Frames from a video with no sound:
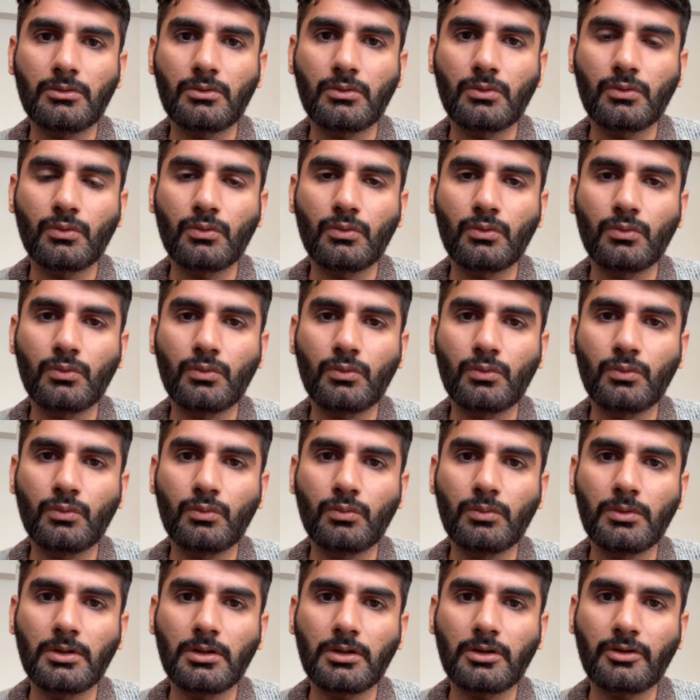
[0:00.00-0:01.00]

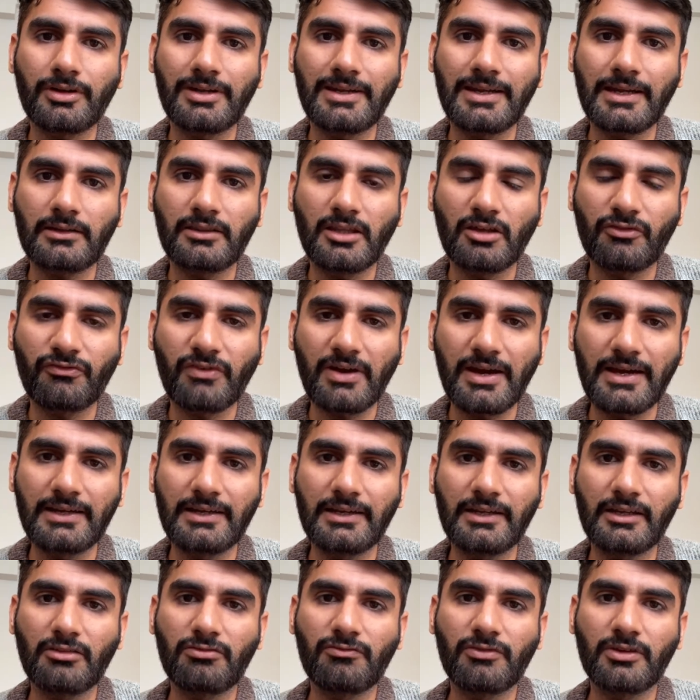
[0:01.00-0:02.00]
to connect the
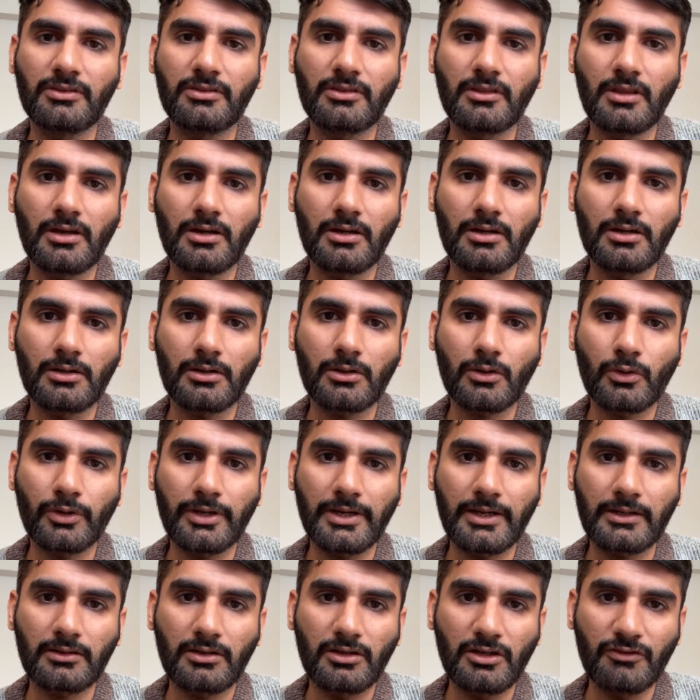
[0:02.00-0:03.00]
findings with the
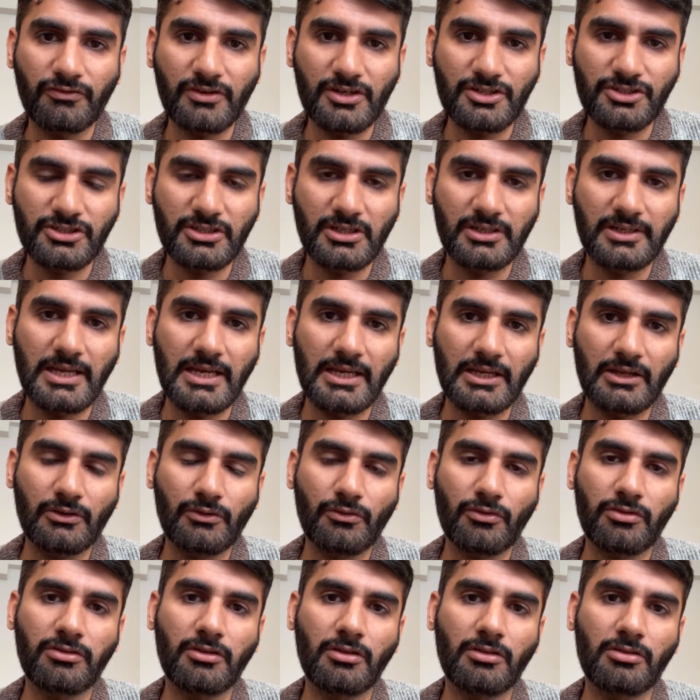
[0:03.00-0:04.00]
correct differential
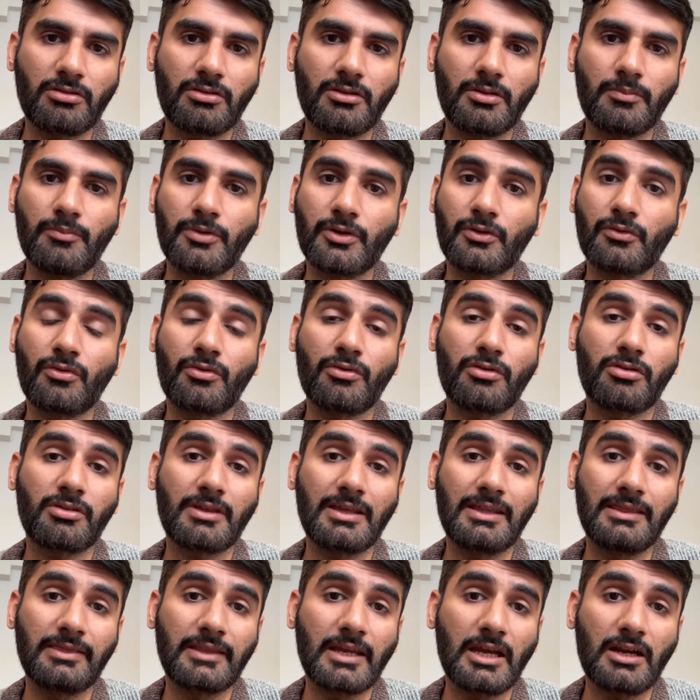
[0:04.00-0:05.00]
diagnosis, because
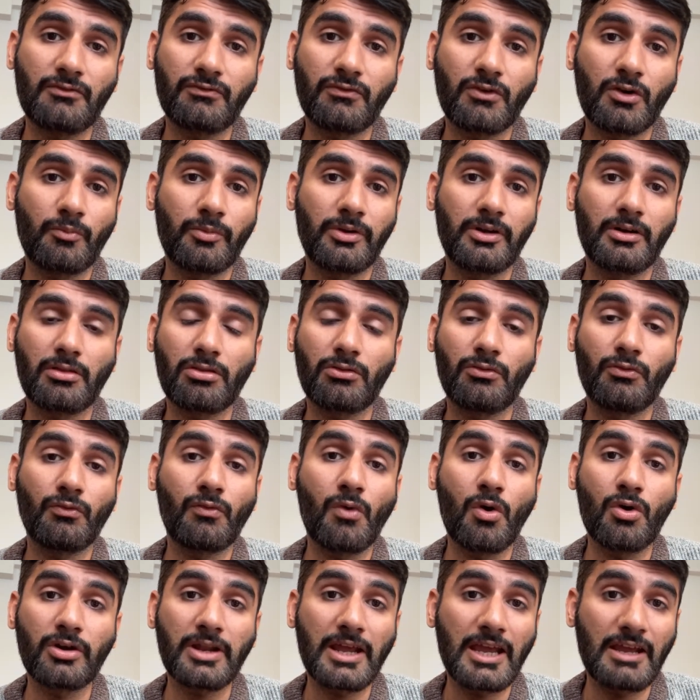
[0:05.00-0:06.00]
in that 4 minutes you
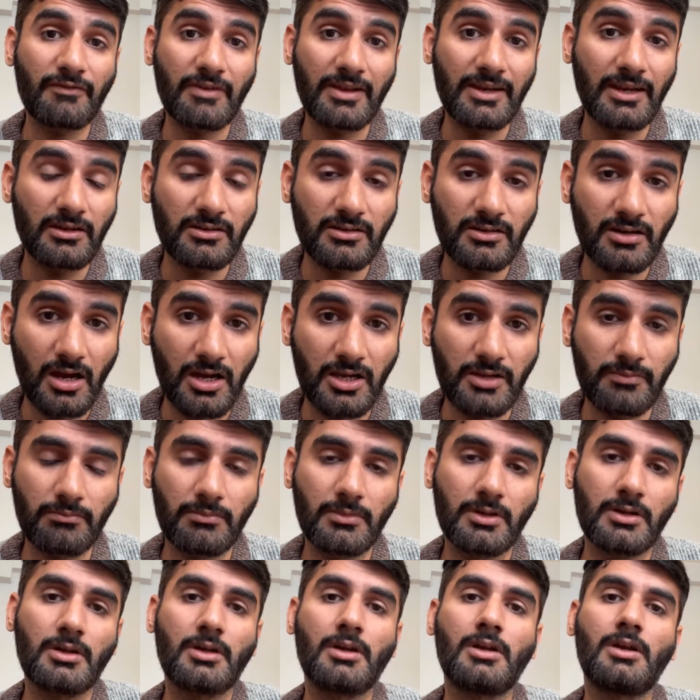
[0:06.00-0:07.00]
won't have any time
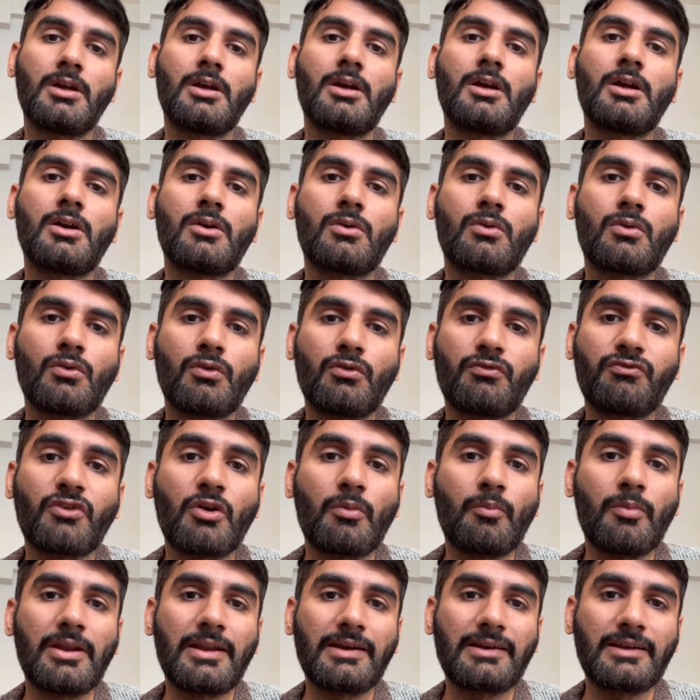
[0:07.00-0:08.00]
to
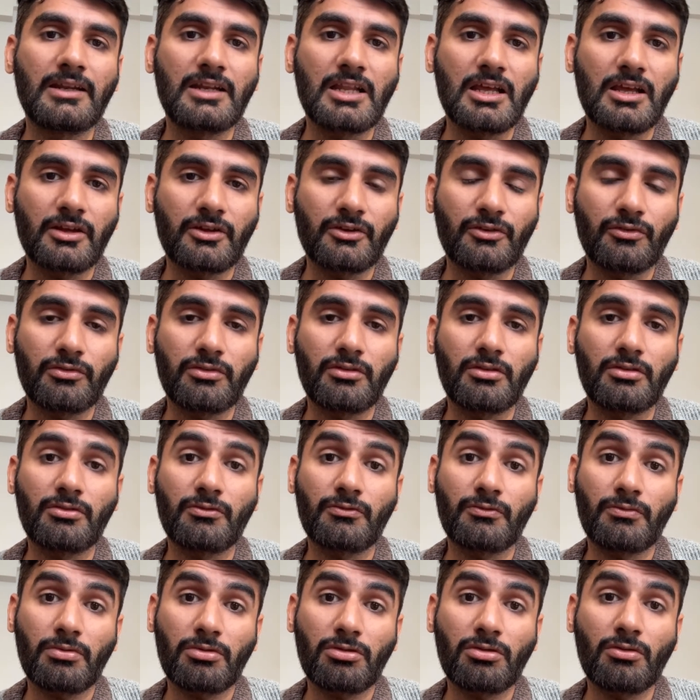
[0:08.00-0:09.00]
formulate the
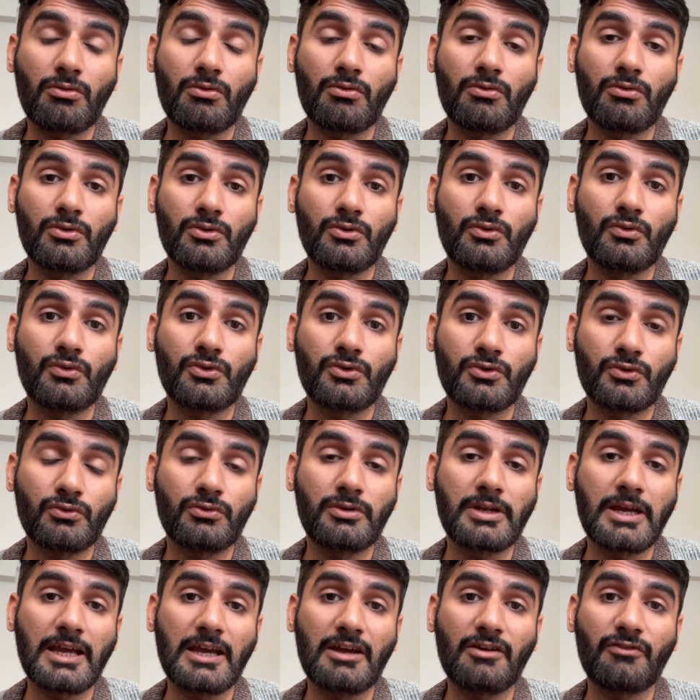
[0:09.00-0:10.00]
diagnosis. So you
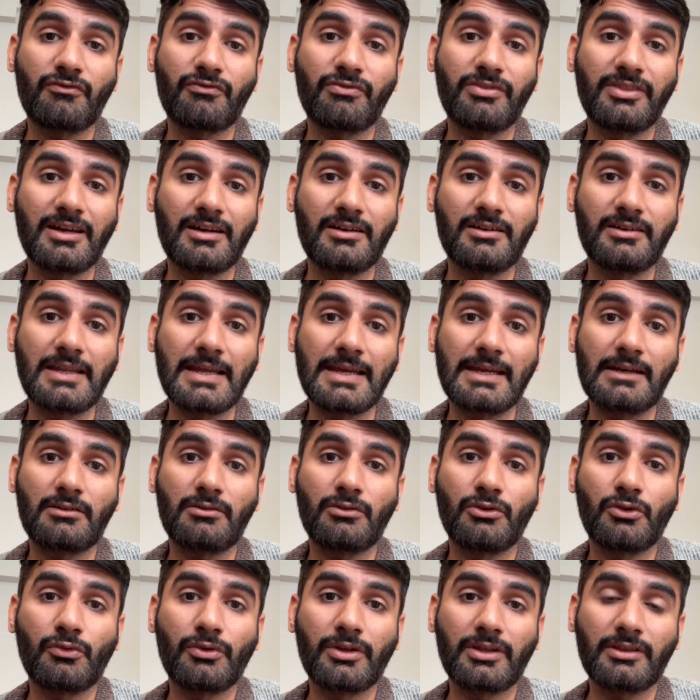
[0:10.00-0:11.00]
should have done that
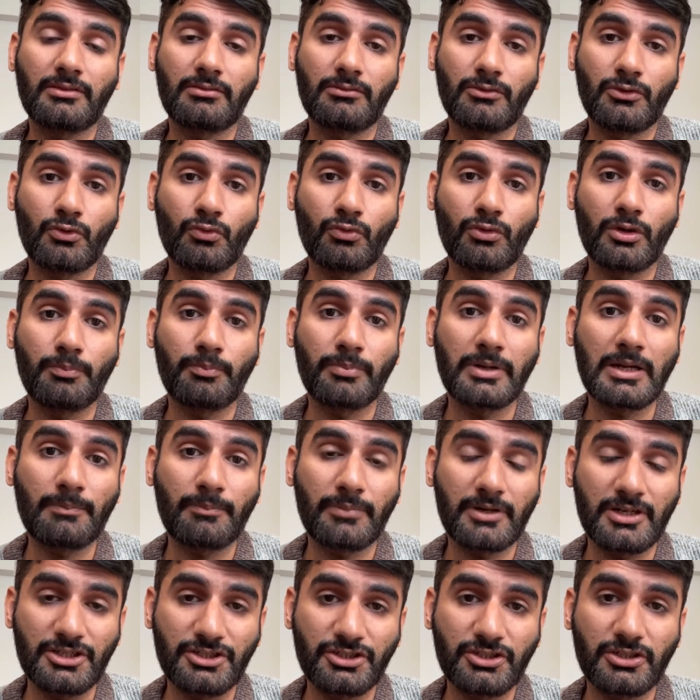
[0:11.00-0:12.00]
during your
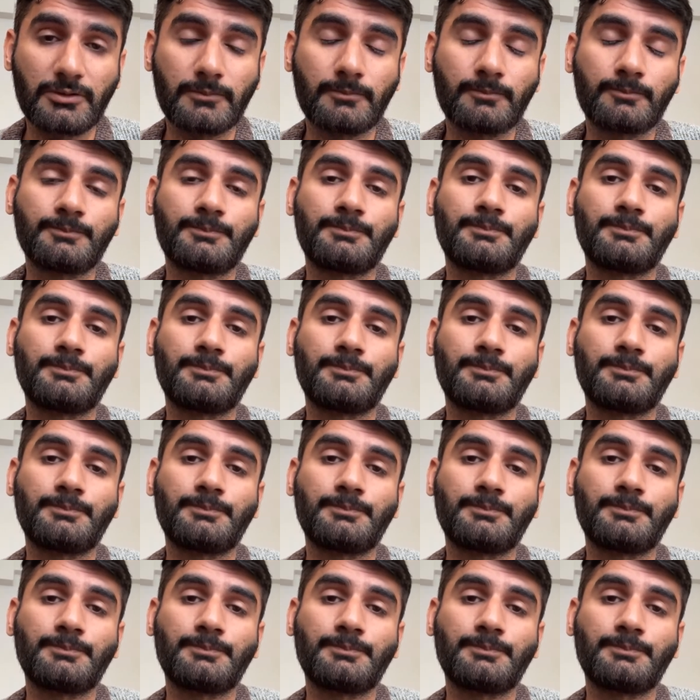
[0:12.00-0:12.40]
preparation.